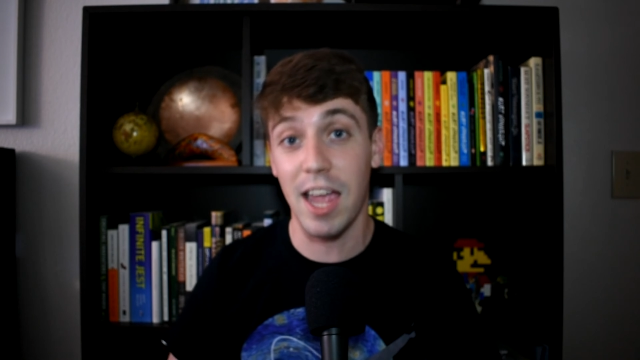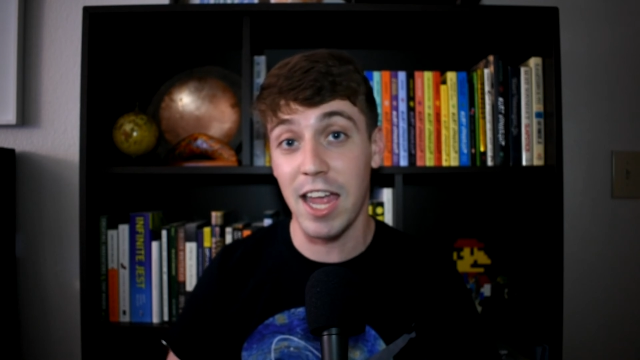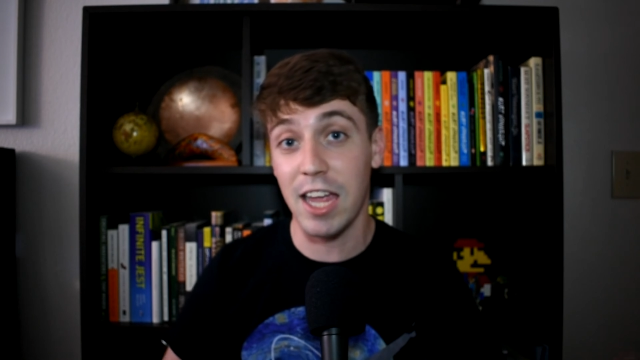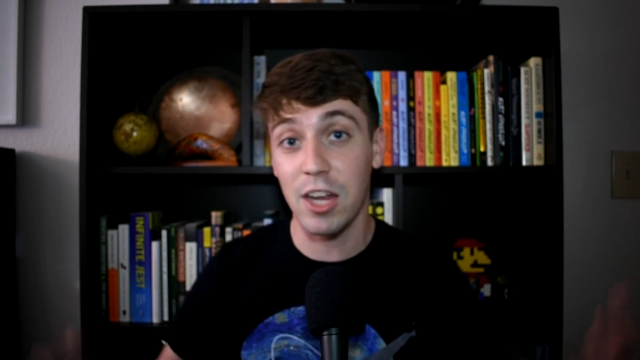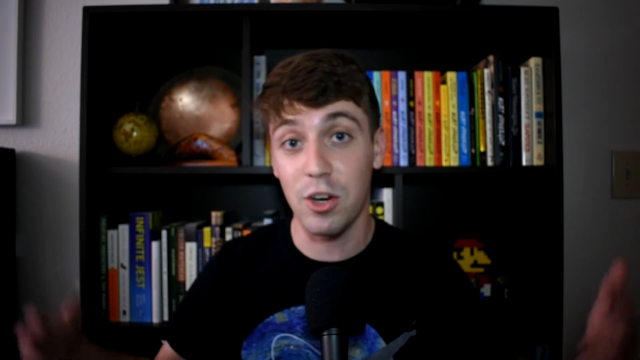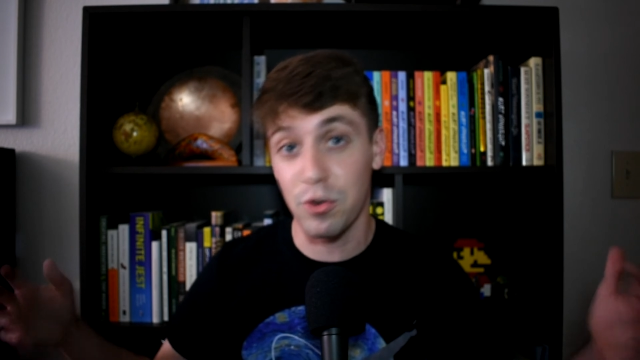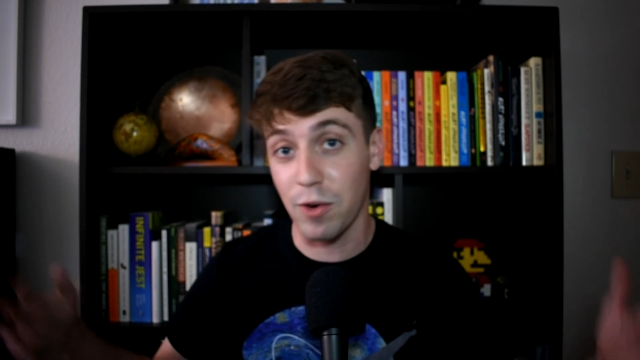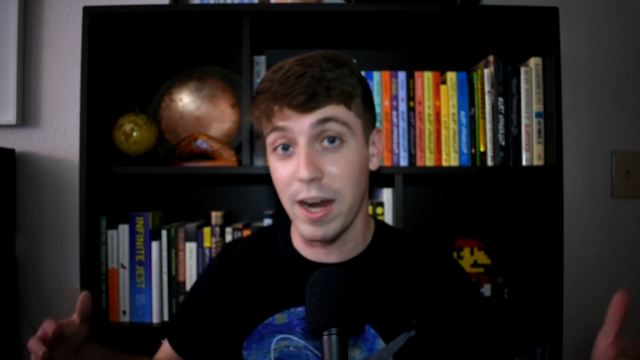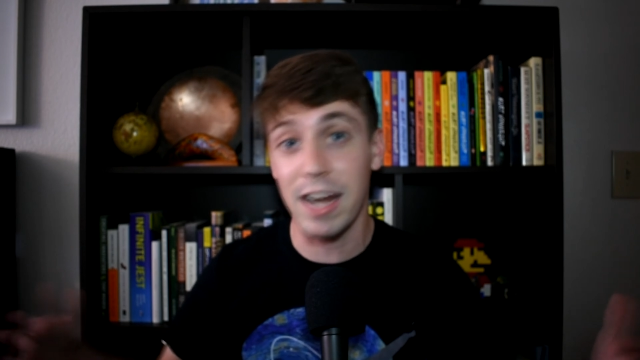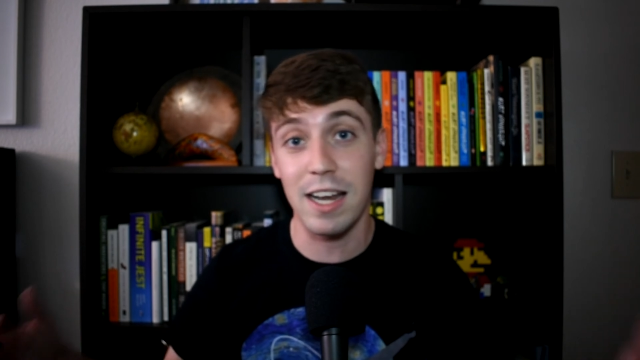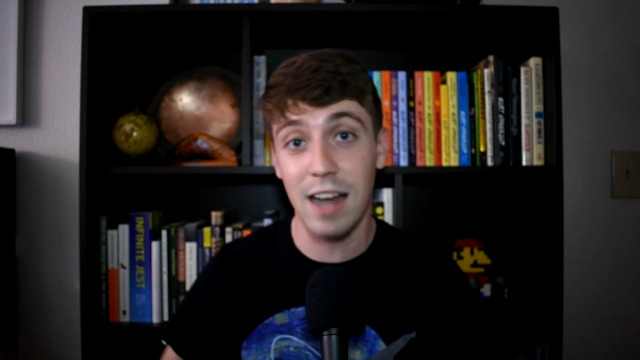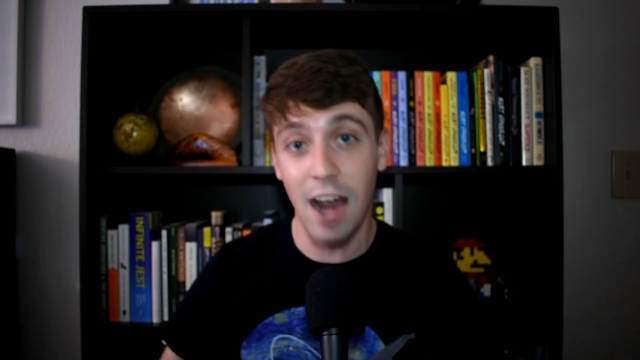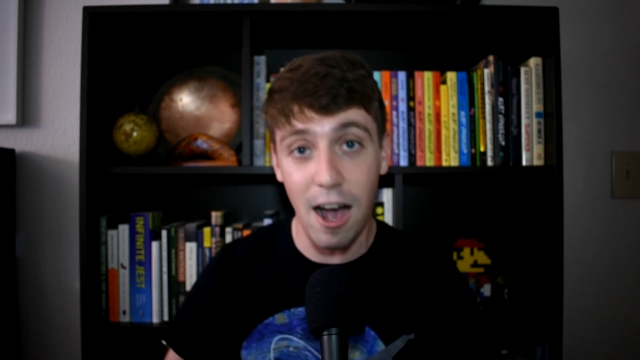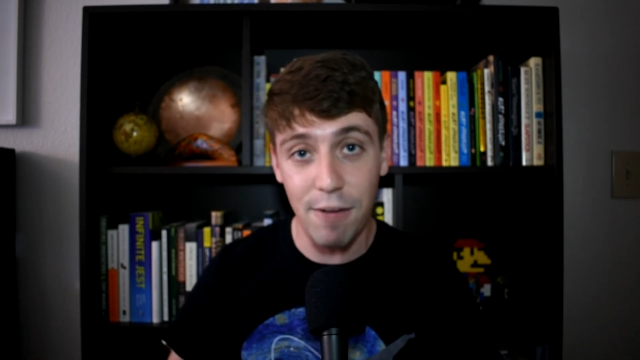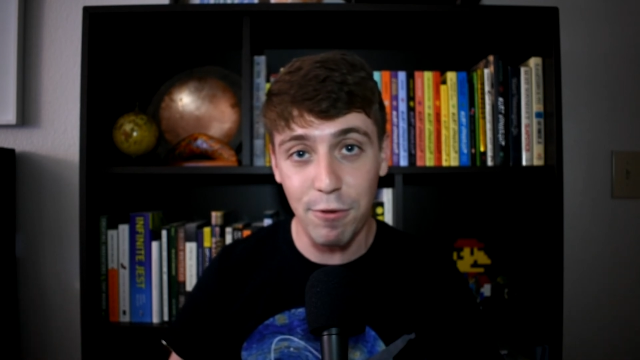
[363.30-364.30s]
a great
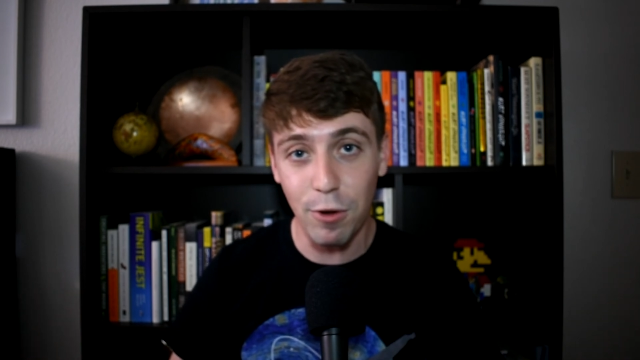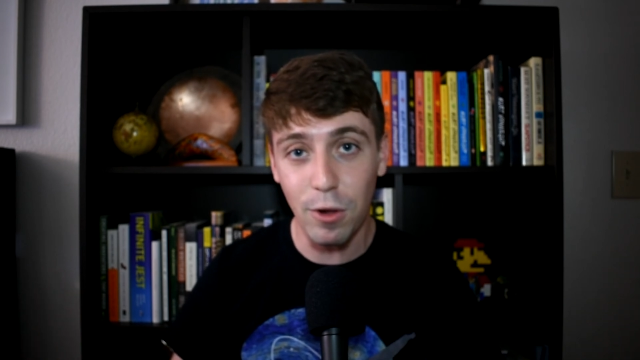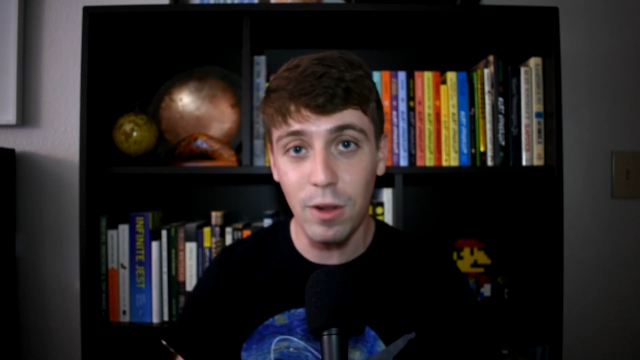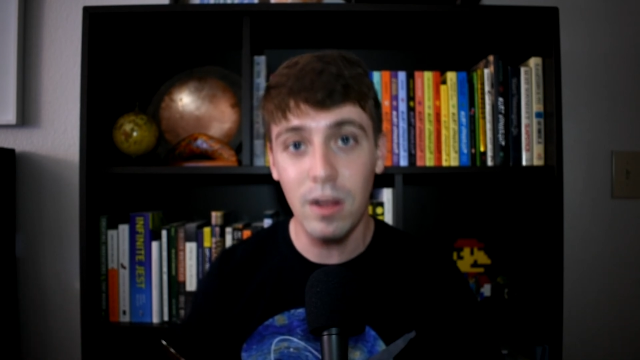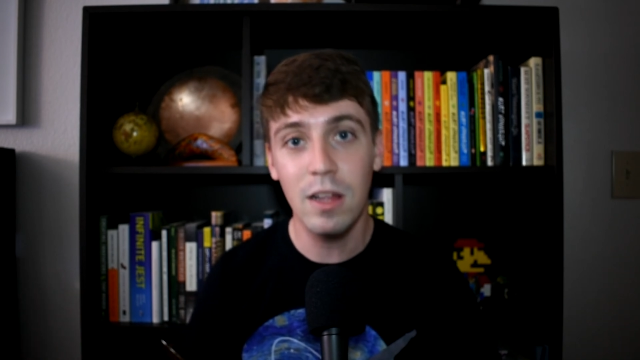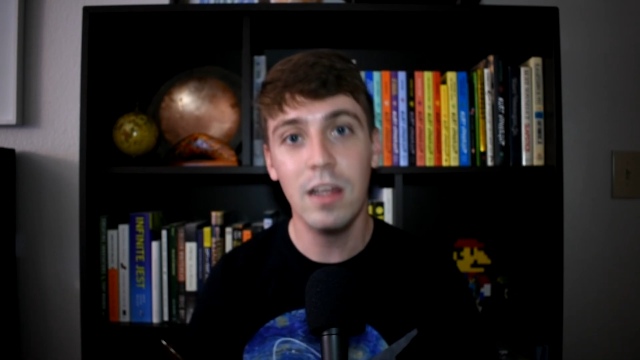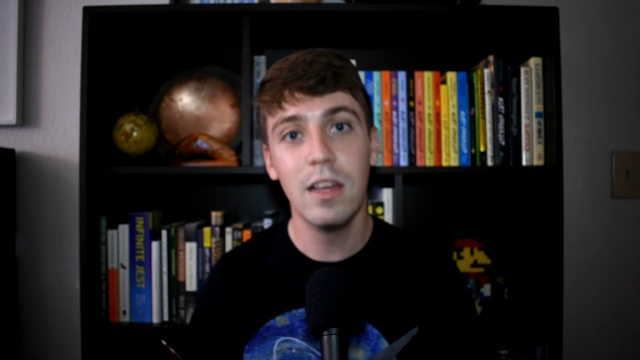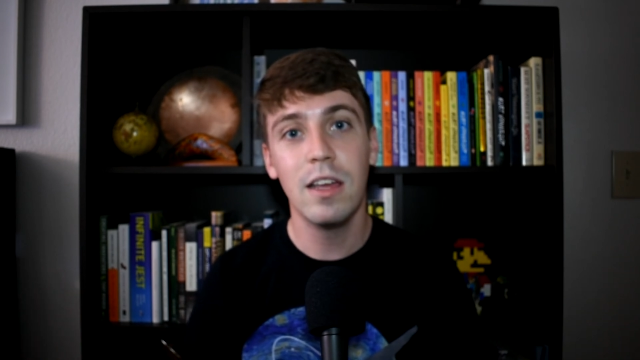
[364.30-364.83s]
novel,